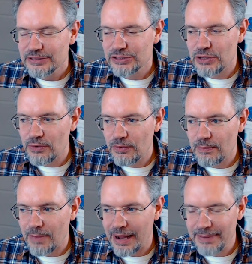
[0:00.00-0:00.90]
So
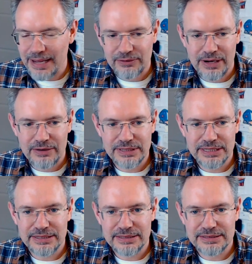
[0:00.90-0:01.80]
my background
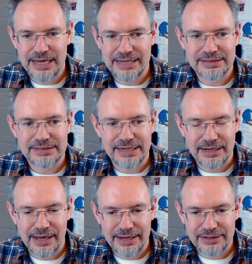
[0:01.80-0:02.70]
is as a
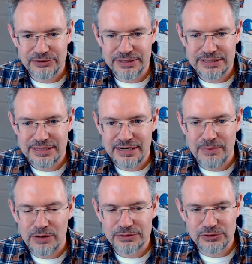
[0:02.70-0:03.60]
psychiatrist, and I'm
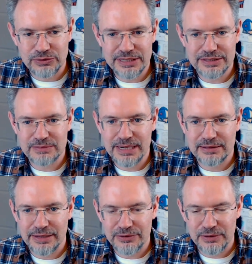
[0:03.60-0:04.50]
also trained as a
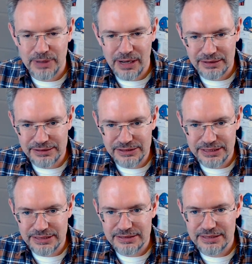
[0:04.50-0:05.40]
medical
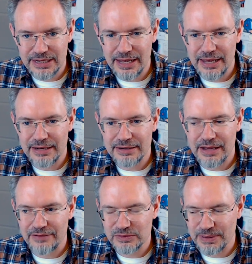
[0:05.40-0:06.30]
anthropologist, and
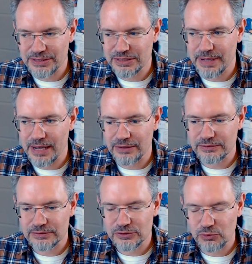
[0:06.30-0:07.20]
I've spent
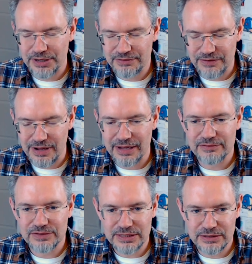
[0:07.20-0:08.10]
about
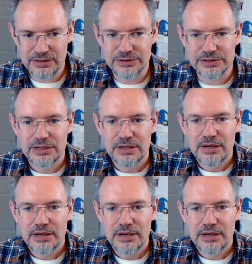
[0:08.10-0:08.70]
25 years